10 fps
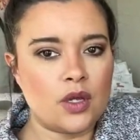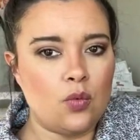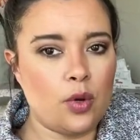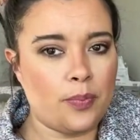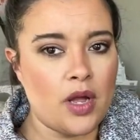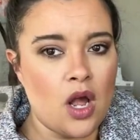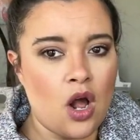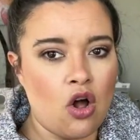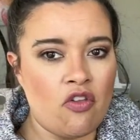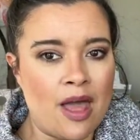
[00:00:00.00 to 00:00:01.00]
Whoop,
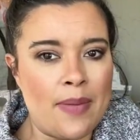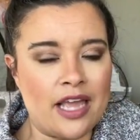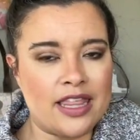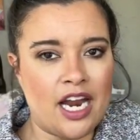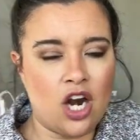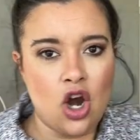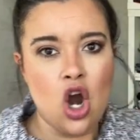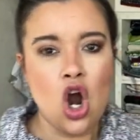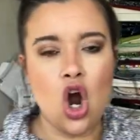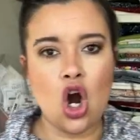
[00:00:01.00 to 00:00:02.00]
all that back there
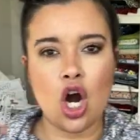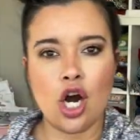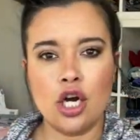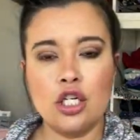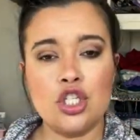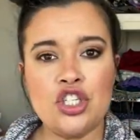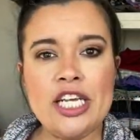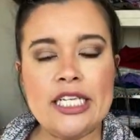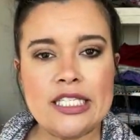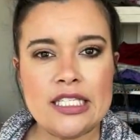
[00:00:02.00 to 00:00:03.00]
are
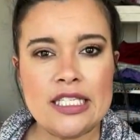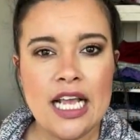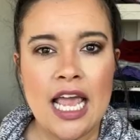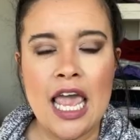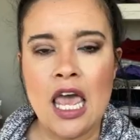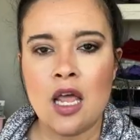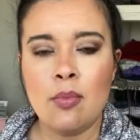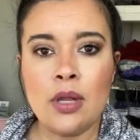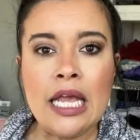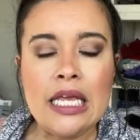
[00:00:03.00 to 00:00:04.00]
sheets and
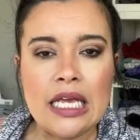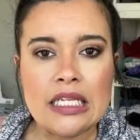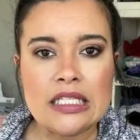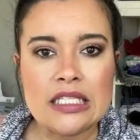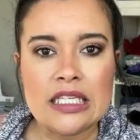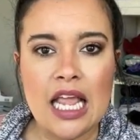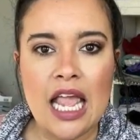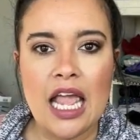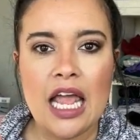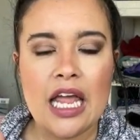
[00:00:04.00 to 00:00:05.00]
blankets
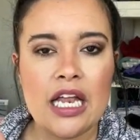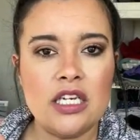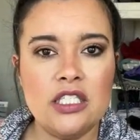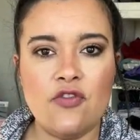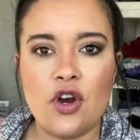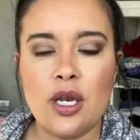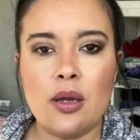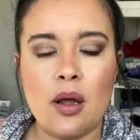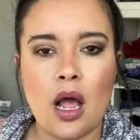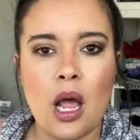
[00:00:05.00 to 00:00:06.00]
and different
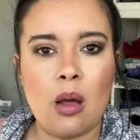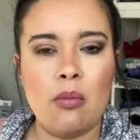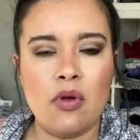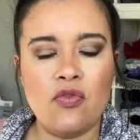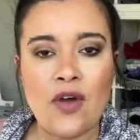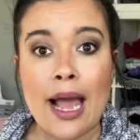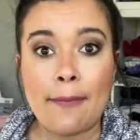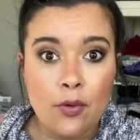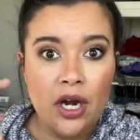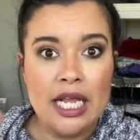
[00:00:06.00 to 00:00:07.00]

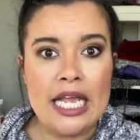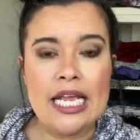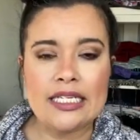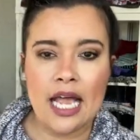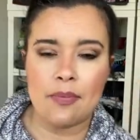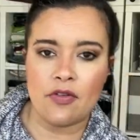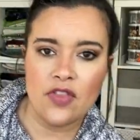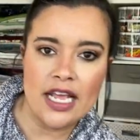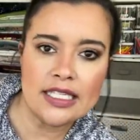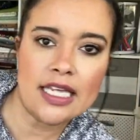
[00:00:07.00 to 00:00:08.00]
fabric-y type of
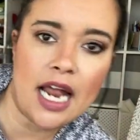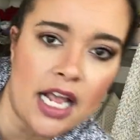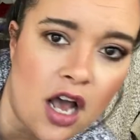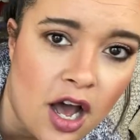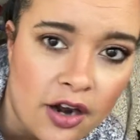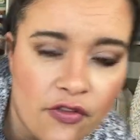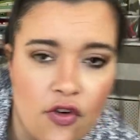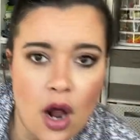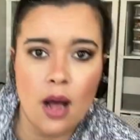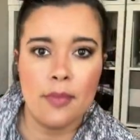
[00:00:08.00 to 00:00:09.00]
things that I got
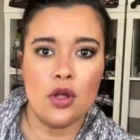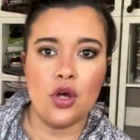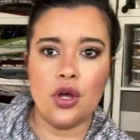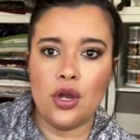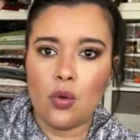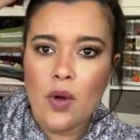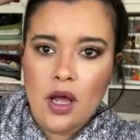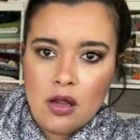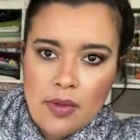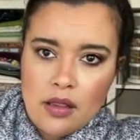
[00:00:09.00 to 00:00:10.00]
from
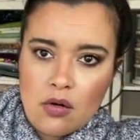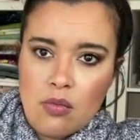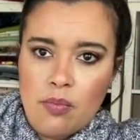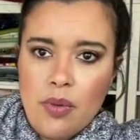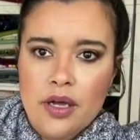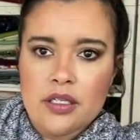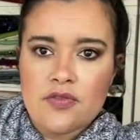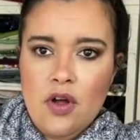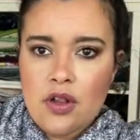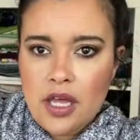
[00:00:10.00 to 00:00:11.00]
Goodwill. My little bun is
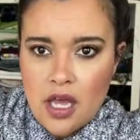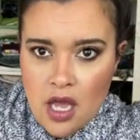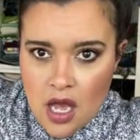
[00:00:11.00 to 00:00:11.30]
falling.